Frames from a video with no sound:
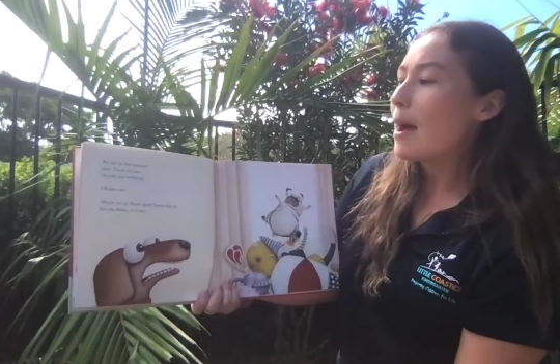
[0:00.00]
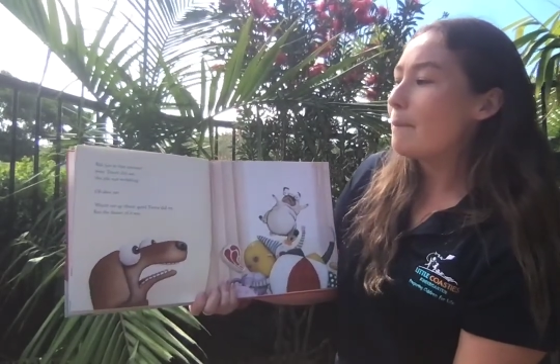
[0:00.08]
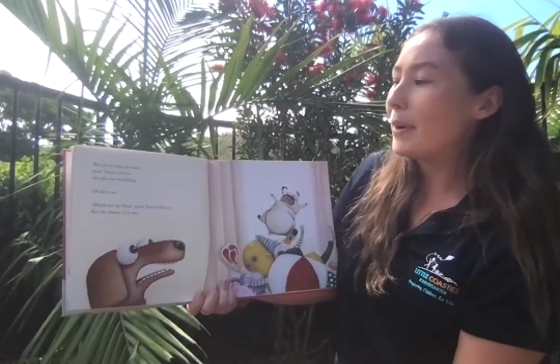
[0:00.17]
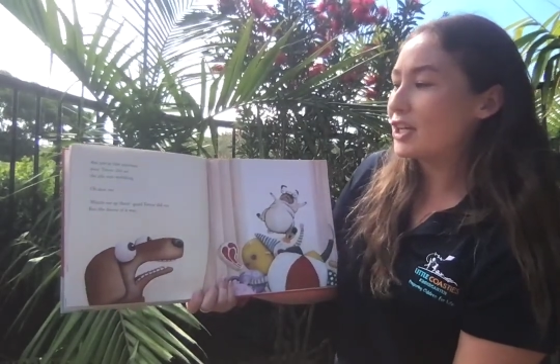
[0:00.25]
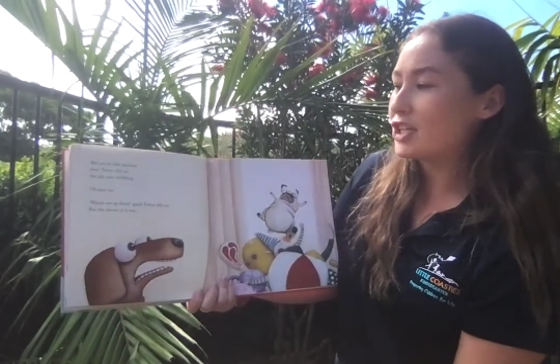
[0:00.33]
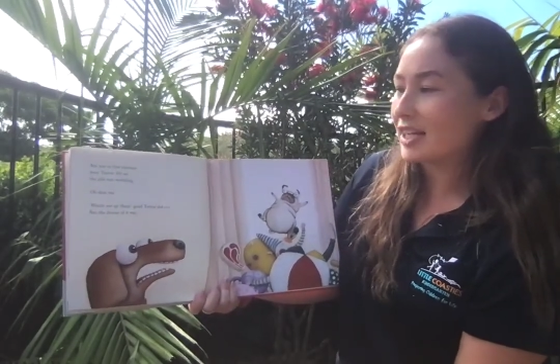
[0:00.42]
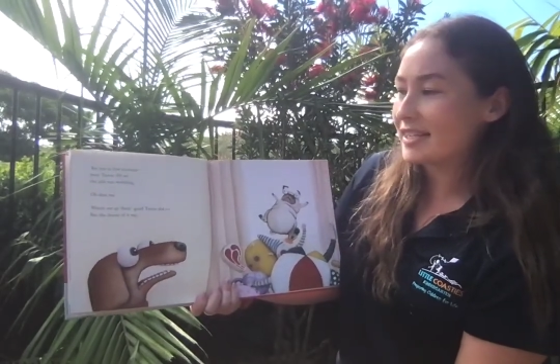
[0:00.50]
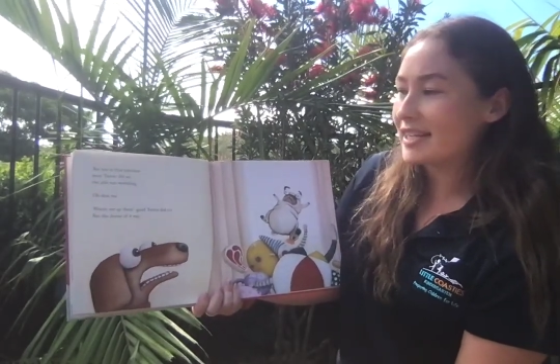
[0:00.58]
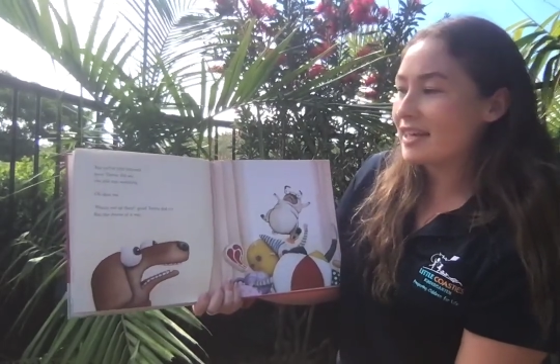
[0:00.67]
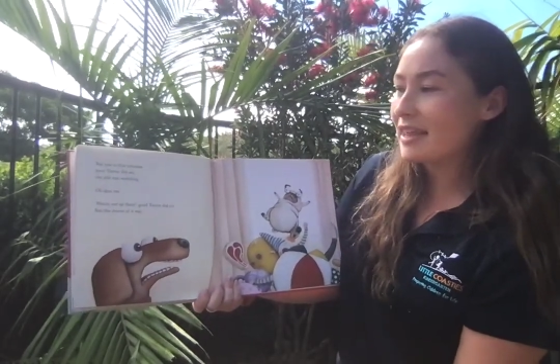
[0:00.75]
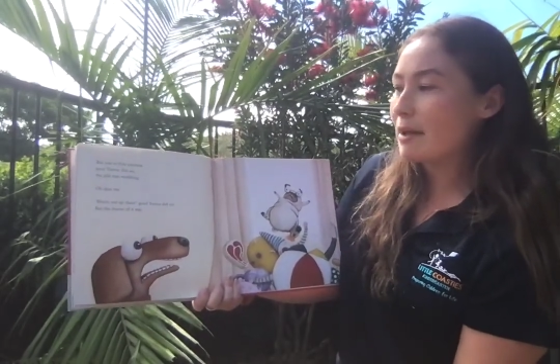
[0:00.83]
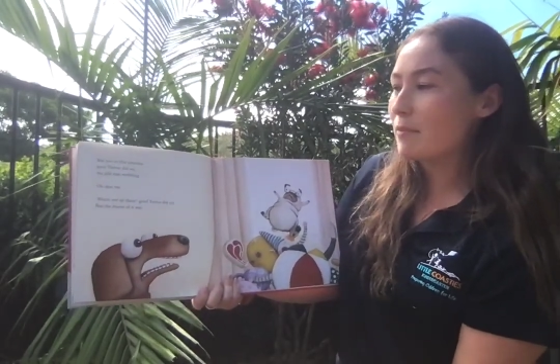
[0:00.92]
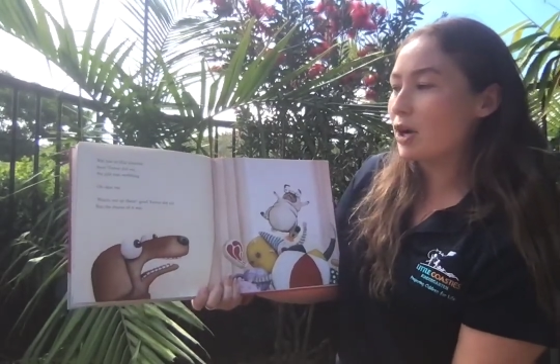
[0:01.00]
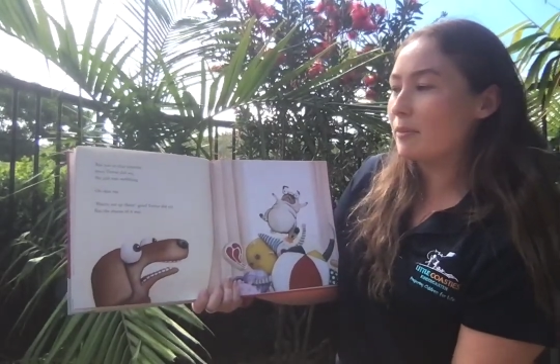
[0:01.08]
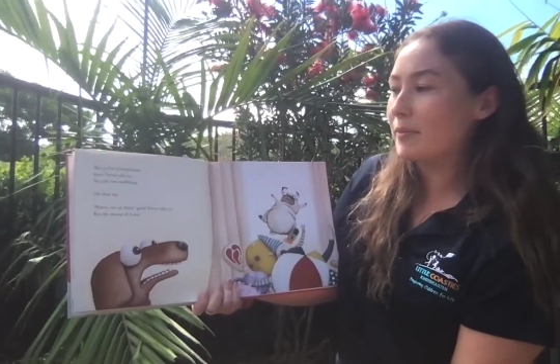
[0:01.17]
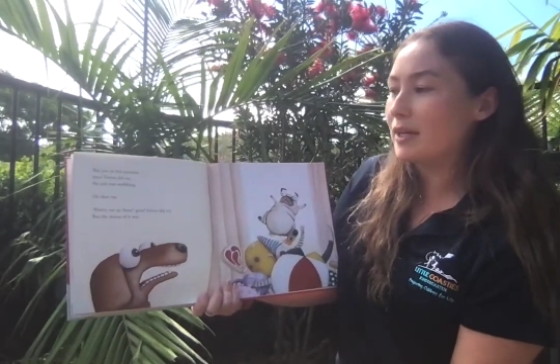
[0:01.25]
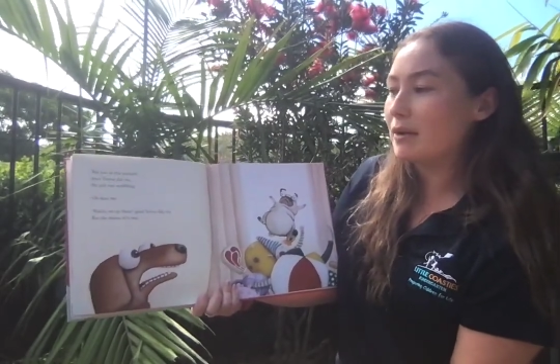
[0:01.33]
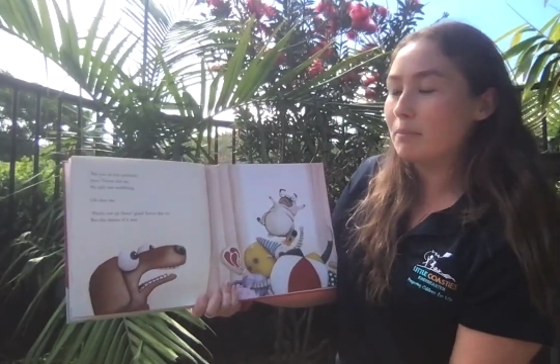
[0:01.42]
But just at that
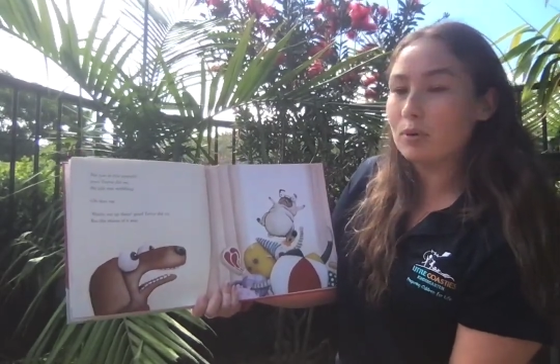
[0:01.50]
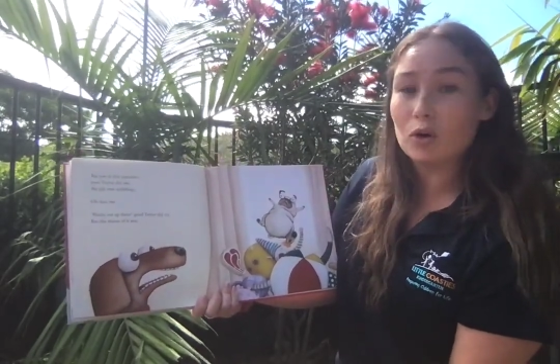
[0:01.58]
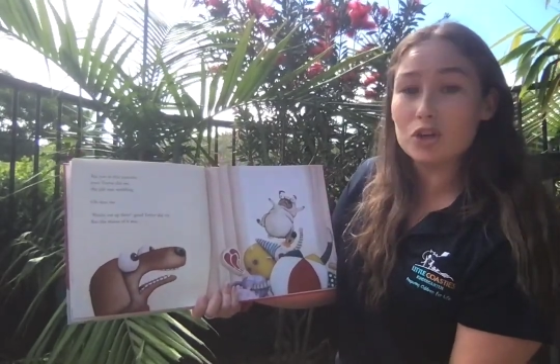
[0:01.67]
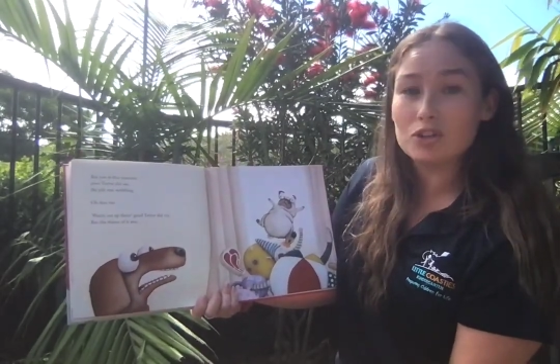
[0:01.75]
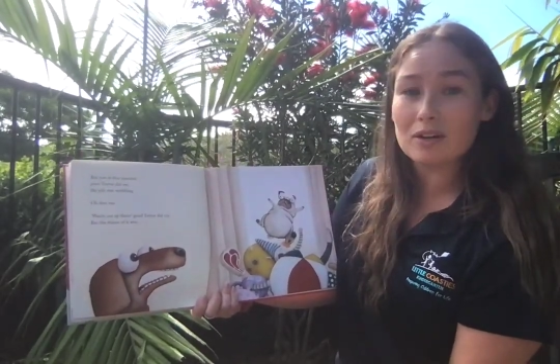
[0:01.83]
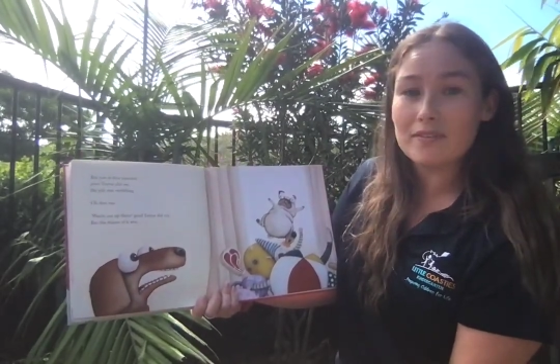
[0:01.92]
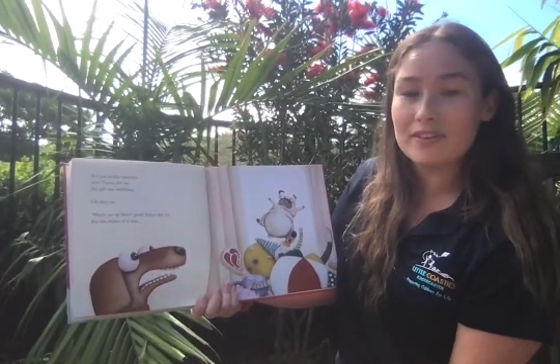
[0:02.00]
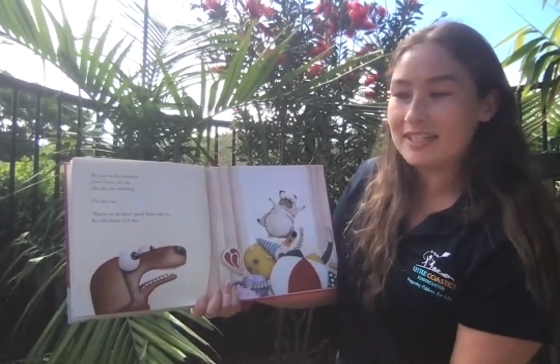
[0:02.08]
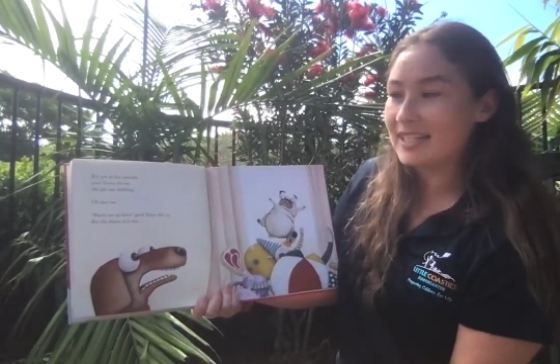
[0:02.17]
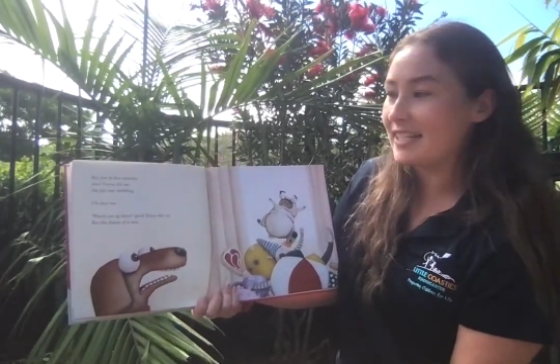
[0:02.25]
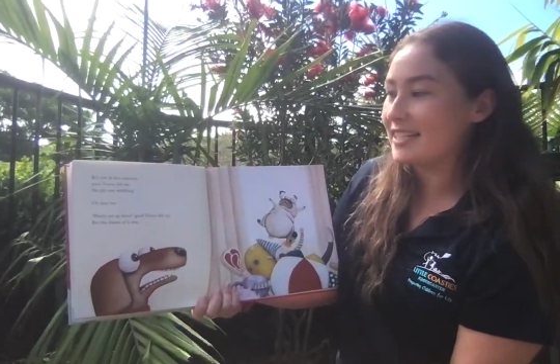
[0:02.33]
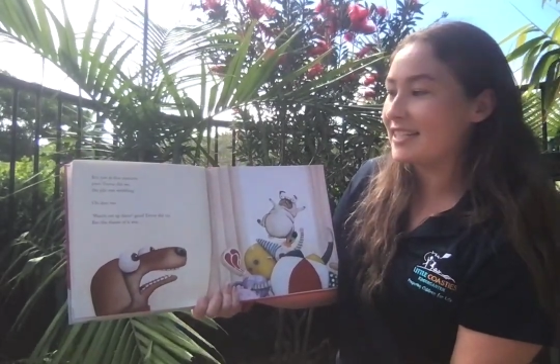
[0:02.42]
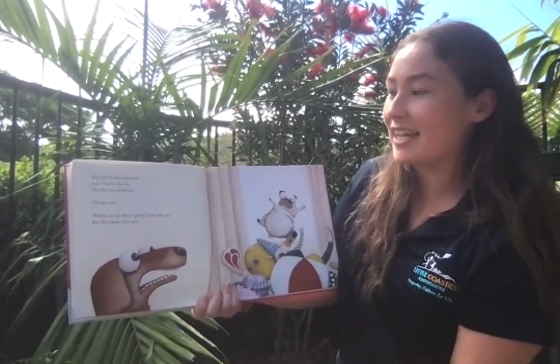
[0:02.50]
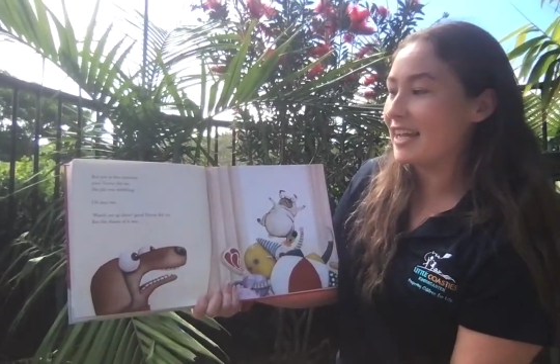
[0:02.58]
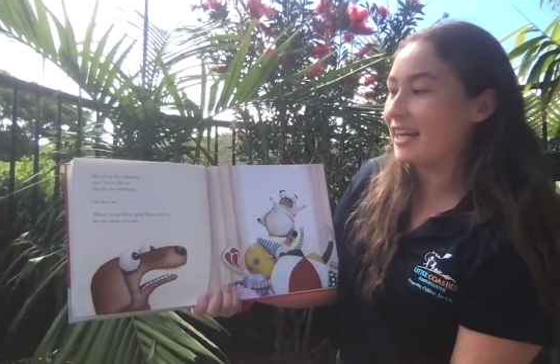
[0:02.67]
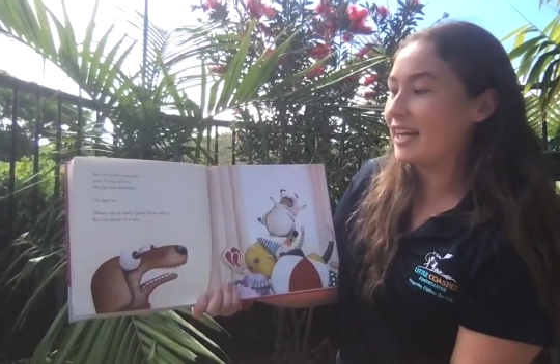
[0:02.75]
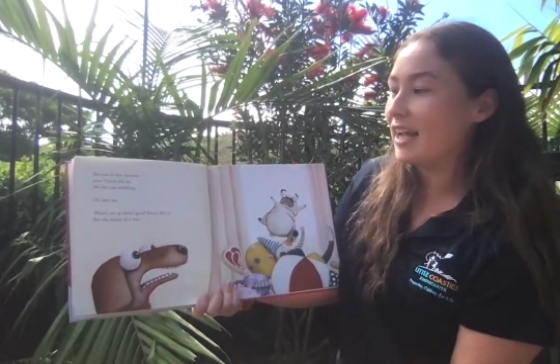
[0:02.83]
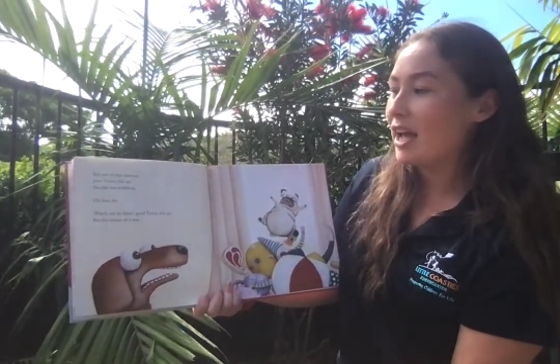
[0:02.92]
moment, poor Trevor did
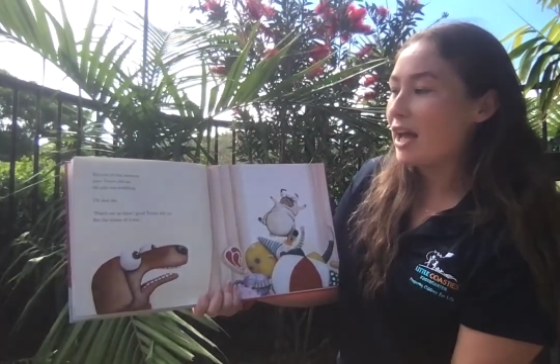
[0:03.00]
see